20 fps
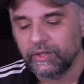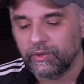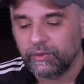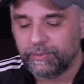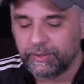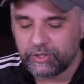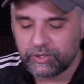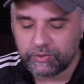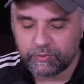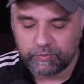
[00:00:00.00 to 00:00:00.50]
we've
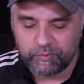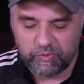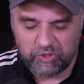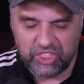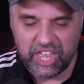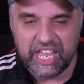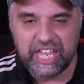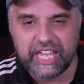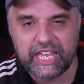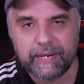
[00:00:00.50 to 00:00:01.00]
been
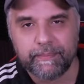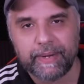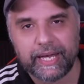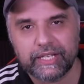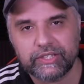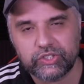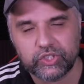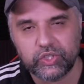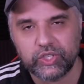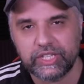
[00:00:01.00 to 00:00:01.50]
thinking
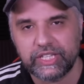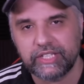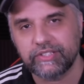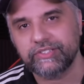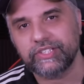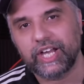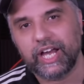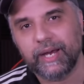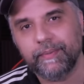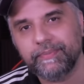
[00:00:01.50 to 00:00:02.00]
about doing
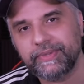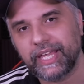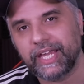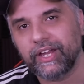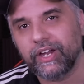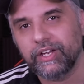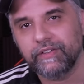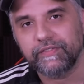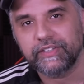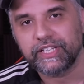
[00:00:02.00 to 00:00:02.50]
this
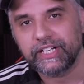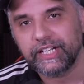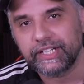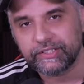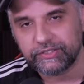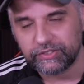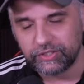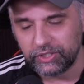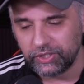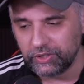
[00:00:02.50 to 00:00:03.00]
update over the
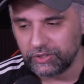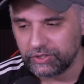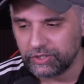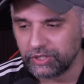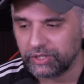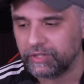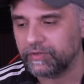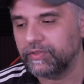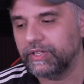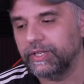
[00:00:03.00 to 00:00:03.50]
last 2
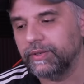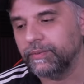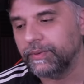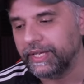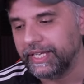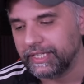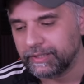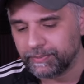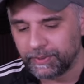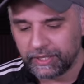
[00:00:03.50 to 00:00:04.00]
to 3
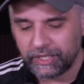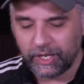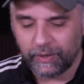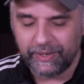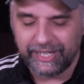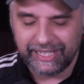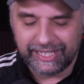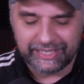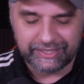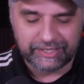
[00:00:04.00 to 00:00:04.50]
weeks, but
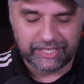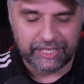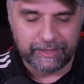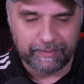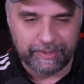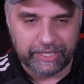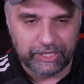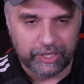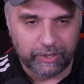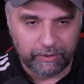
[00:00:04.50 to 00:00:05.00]
knowing there's going to
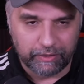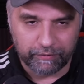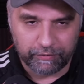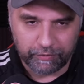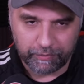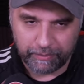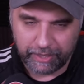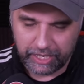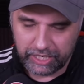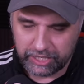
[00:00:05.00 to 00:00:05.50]
be new
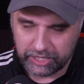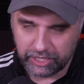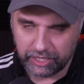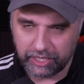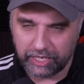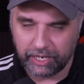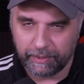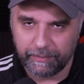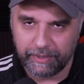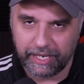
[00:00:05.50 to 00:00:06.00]

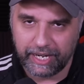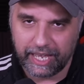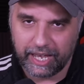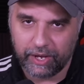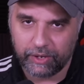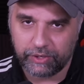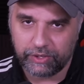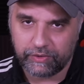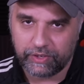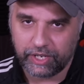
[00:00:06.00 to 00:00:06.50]
information coming
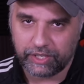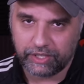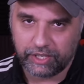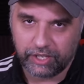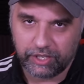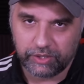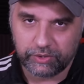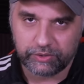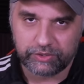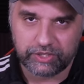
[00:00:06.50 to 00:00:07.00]
out throughout
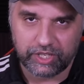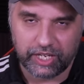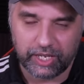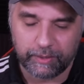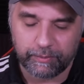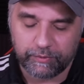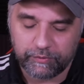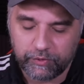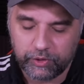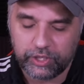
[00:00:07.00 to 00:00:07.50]
the whole
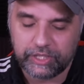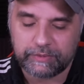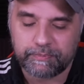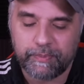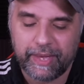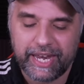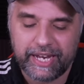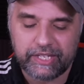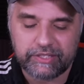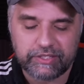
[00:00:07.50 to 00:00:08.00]
time, thought it's
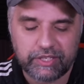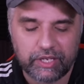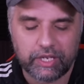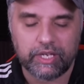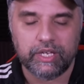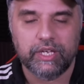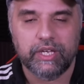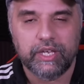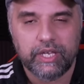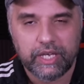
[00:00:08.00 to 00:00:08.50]
better
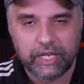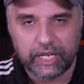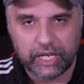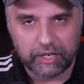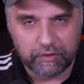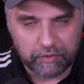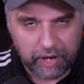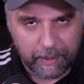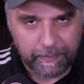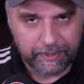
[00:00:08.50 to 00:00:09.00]
to
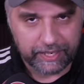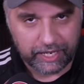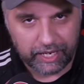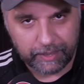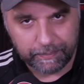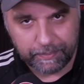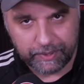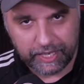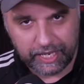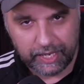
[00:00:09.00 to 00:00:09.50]
kind of wrap it
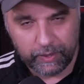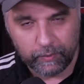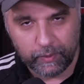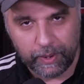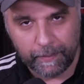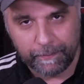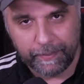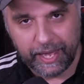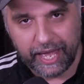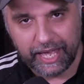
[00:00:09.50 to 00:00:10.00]
up in
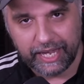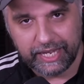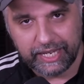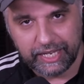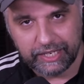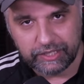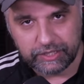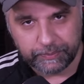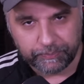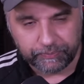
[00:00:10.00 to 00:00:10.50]
one
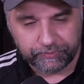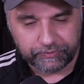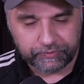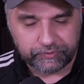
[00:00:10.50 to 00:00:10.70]
package.